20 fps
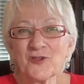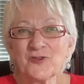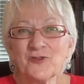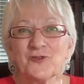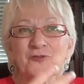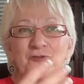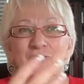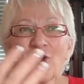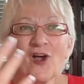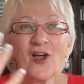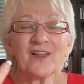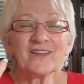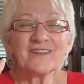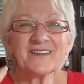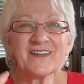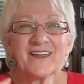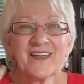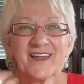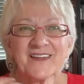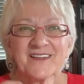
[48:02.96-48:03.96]
new
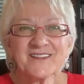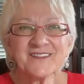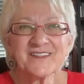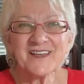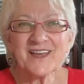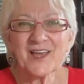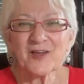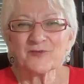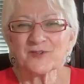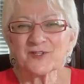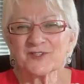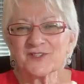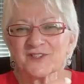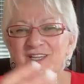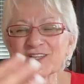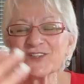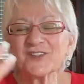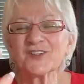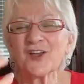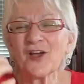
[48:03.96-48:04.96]
context, and I was
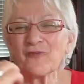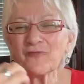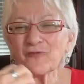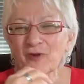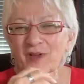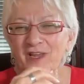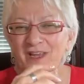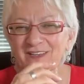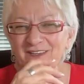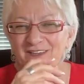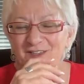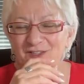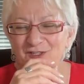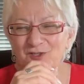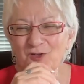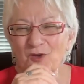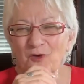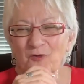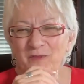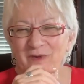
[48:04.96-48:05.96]
discovering
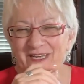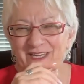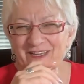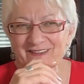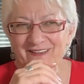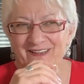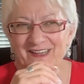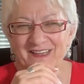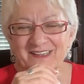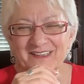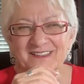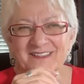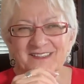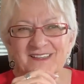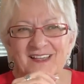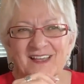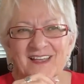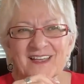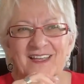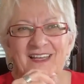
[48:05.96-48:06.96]
so many
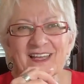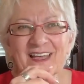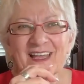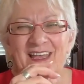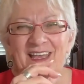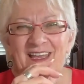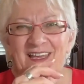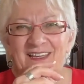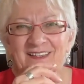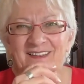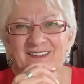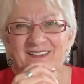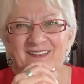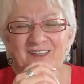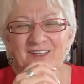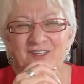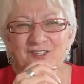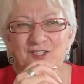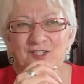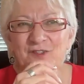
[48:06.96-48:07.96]
things, wow. and
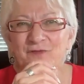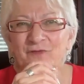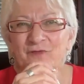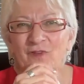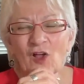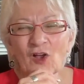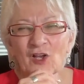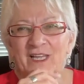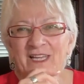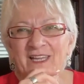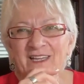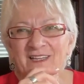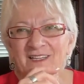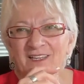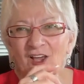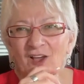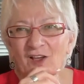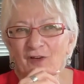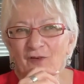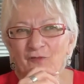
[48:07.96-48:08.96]
uh, just falling in
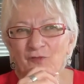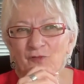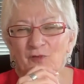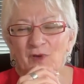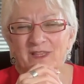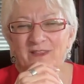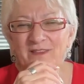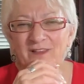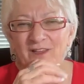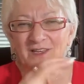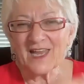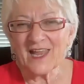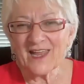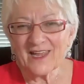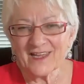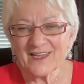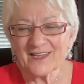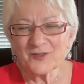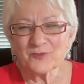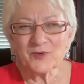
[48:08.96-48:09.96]
love with the
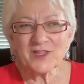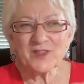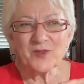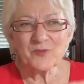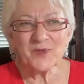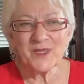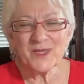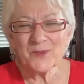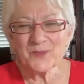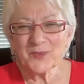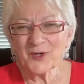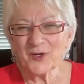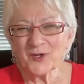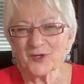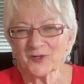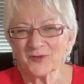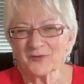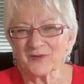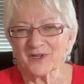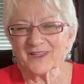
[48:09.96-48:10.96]
land, with the
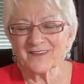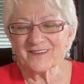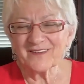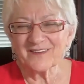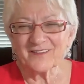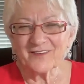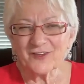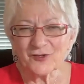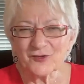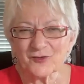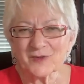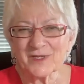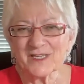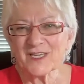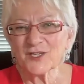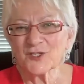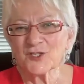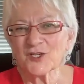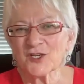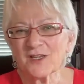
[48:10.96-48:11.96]
people, with the
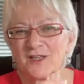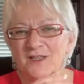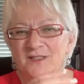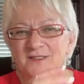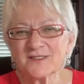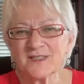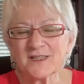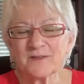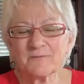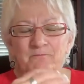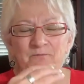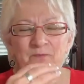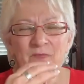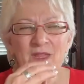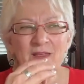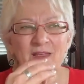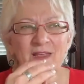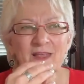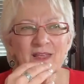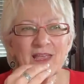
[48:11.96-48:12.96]
traditions, and
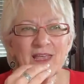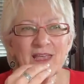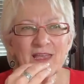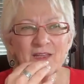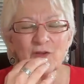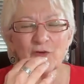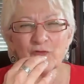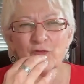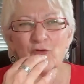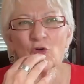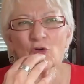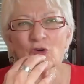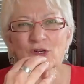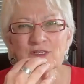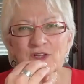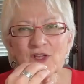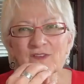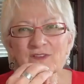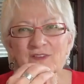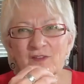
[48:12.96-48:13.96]
and of
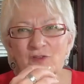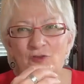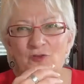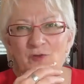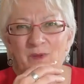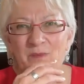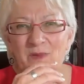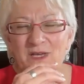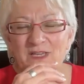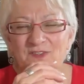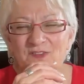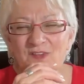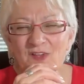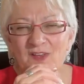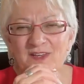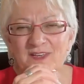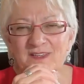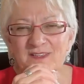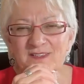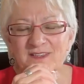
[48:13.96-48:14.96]
course continuing my
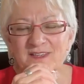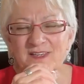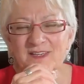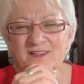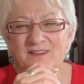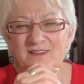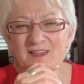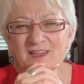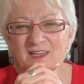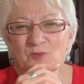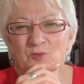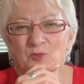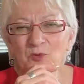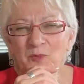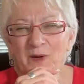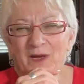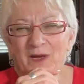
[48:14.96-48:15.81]
studies in the Hebrew